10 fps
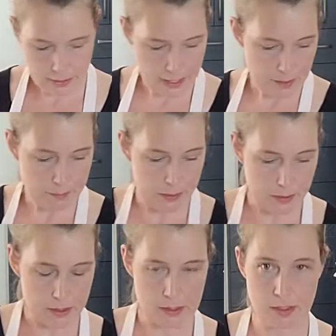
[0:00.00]

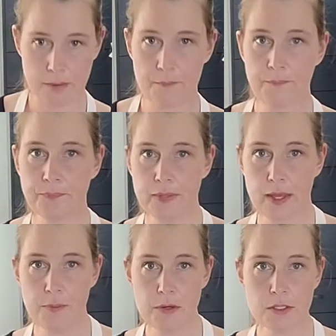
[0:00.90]
capers.
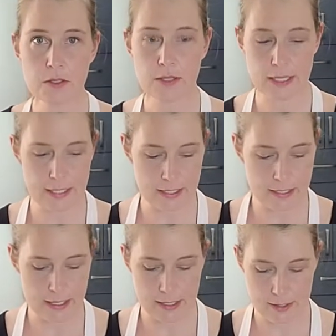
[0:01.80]
Capers are
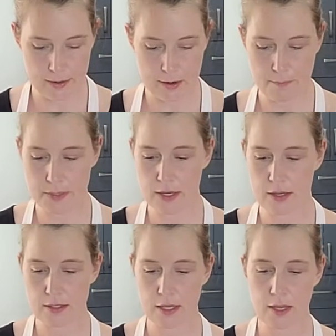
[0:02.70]
key here
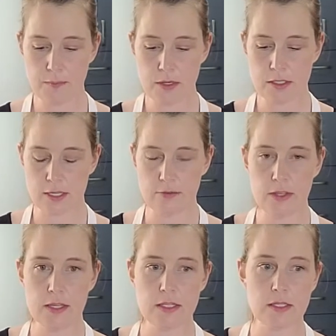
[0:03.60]
because capers give
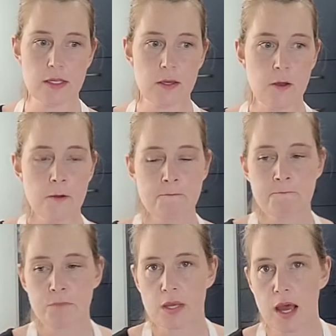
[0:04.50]
it this like
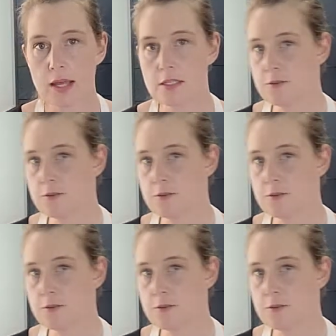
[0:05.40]
kind